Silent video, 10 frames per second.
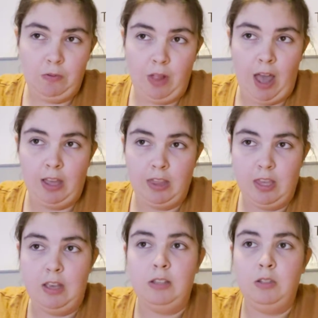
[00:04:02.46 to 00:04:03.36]
like
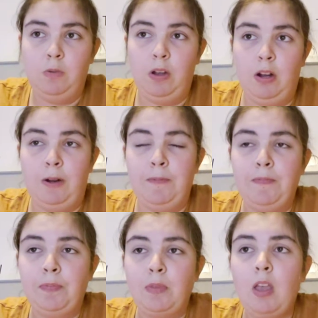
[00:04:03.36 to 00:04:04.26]
this where
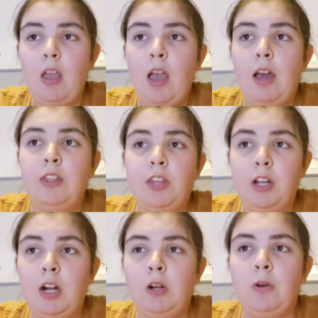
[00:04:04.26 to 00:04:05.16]
a
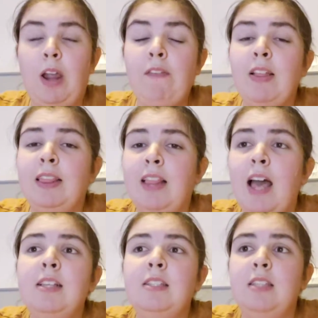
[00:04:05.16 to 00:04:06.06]
third or even
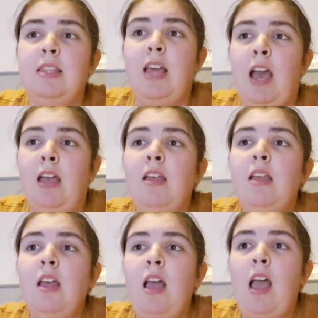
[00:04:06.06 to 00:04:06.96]
less than that
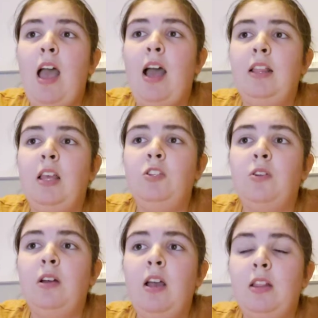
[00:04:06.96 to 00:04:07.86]
had
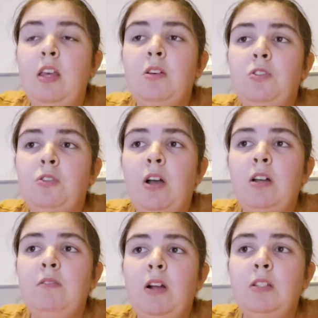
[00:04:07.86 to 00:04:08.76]
a illegal
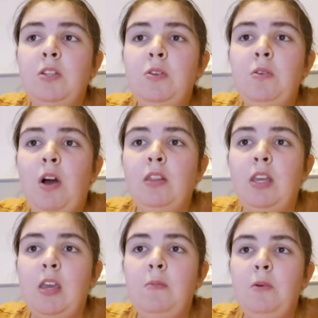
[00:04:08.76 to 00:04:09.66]
drug residue on the
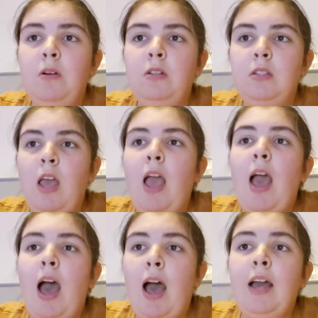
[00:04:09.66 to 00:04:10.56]
keyboards,
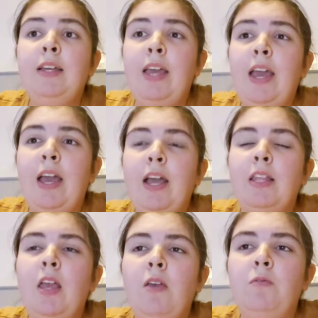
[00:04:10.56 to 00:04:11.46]
I
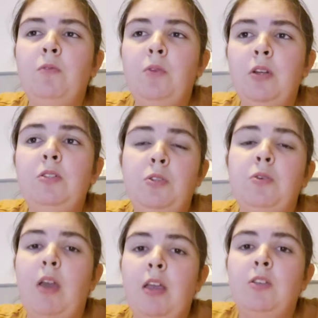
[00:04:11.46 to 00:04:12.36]
can and would
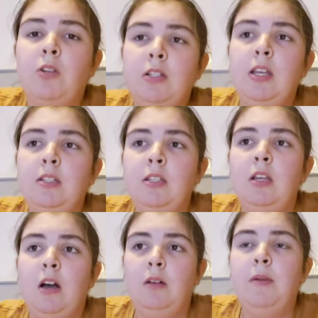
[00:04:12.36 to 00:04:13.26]
do a drug
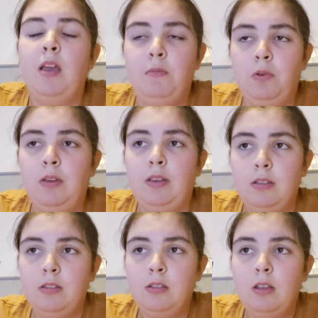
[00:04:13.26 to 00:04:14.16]
testing on my
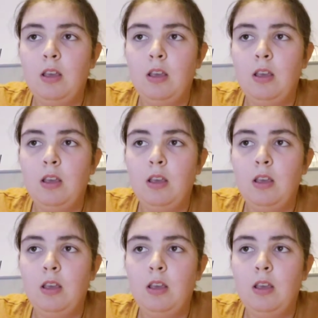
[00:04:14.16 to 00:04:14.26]
employees.